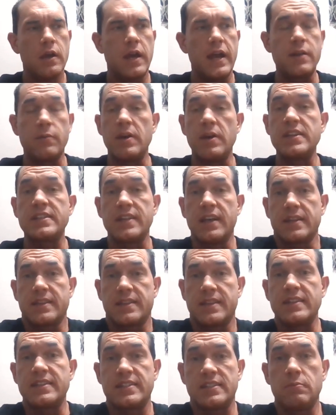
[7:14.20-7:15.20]
Anyways, uh,
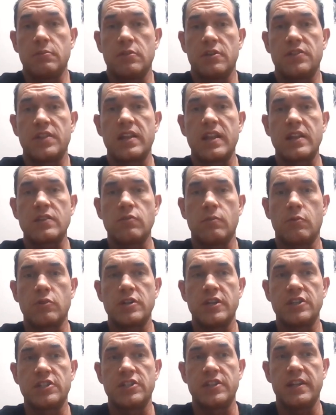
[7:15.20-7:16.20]
this similar thing that's what
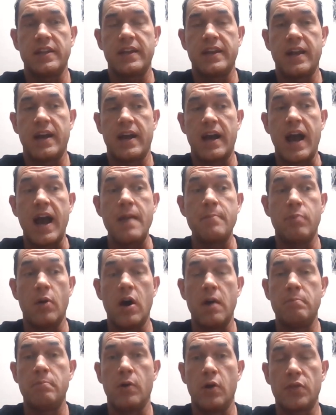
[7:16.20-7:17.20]
Mortician did, and uh, I
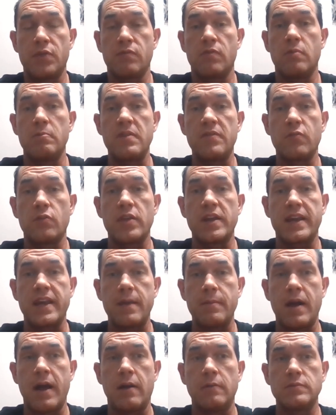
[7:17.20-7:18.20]
bought both of them before they
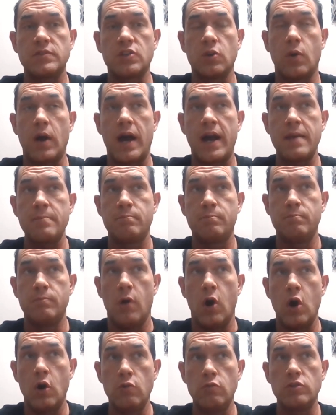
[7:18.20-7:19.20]
came out, so I
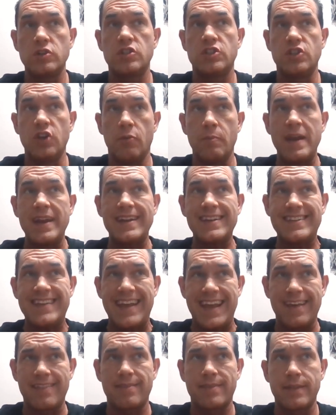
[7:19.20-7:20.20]
owned Domain of
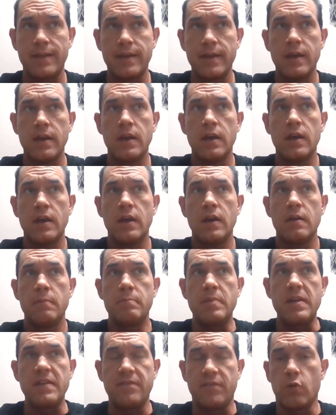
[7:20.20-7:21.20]
Death
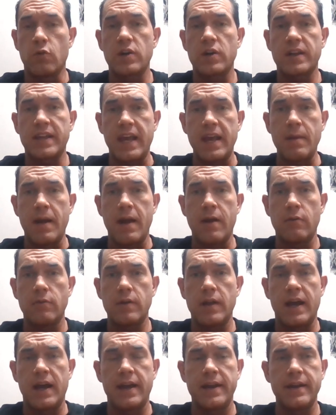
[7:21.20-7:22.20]
before it came out
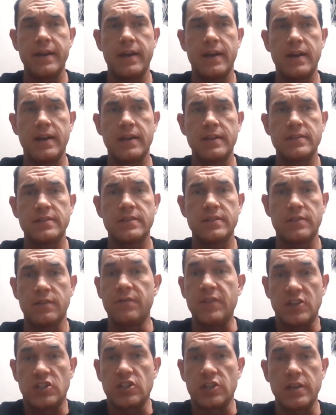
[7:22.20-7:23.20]
on uh,
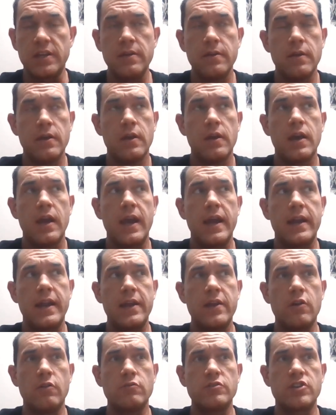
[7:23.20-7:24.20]
officially, and
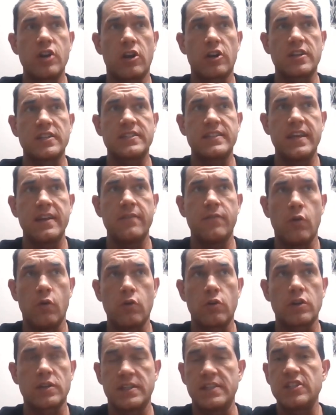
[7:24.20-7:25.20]
I owned Darkest Day of
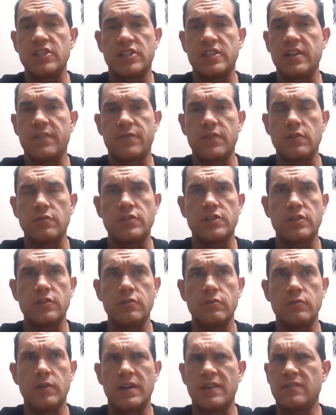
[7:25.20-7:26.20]
Hordes. They just did it for those
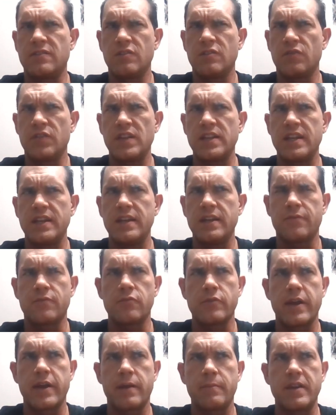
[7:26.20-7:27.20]
two. I don't think they did it
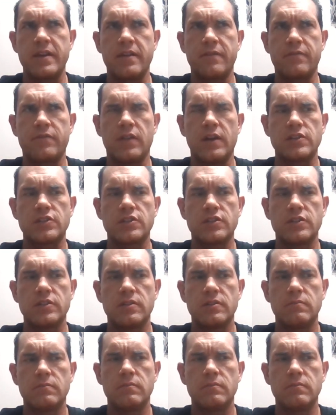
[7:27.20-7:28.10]
for Reanimated Flesh.